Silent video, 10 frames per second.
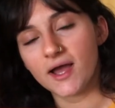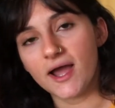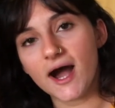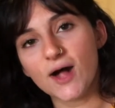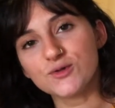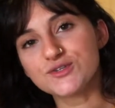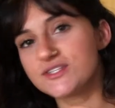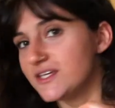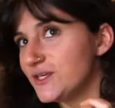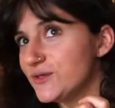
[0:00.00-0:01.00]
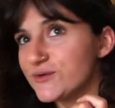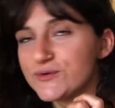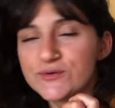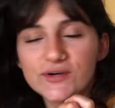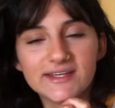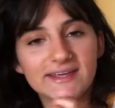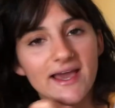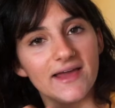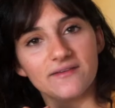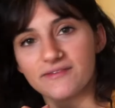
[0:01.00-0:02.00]
I'll see you
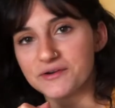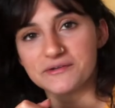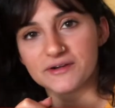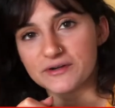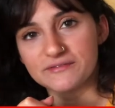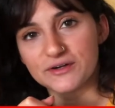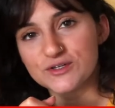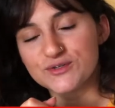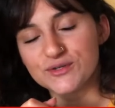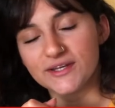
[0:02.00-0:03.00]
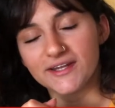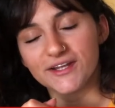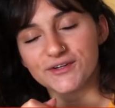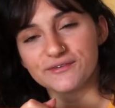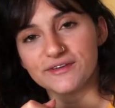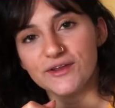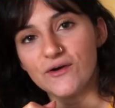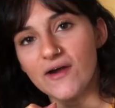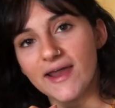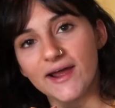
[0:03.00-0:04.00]
again very soon in another
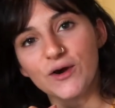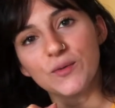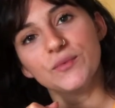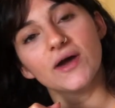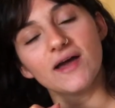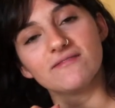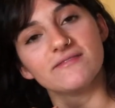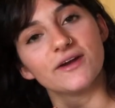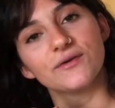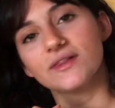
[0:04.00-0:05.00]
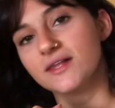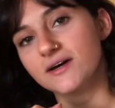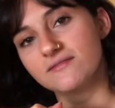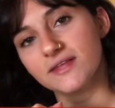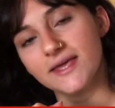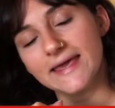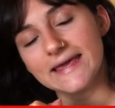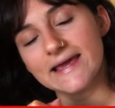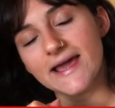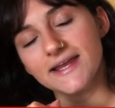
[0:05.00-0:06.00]
video, and I hope you have a very lovely
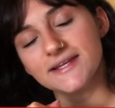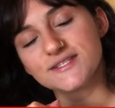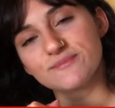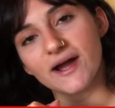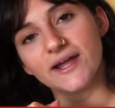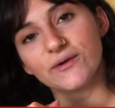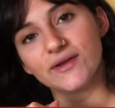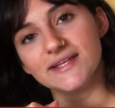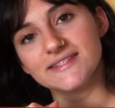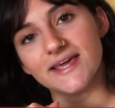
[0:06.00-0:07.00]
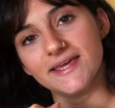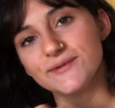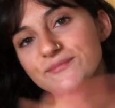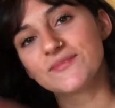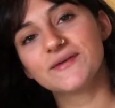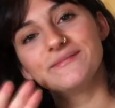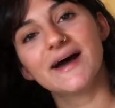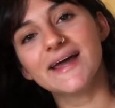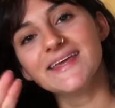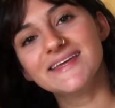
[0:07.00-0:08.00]
and inspiring day.
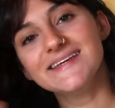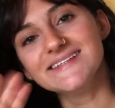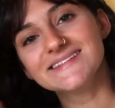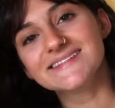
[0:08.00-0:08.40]
Bye!